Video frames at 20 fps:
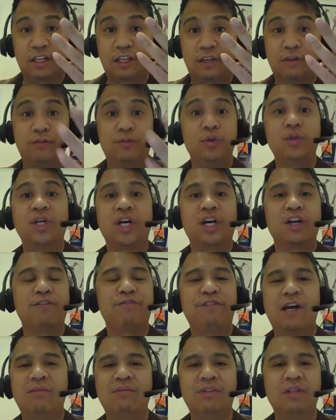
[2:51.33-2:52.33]
if you got a
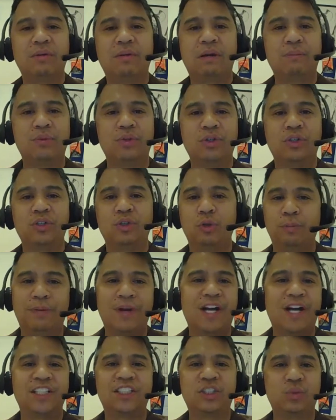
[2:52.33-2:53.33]
family member who
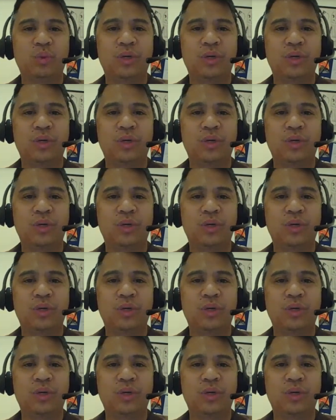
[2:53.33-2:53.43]
passed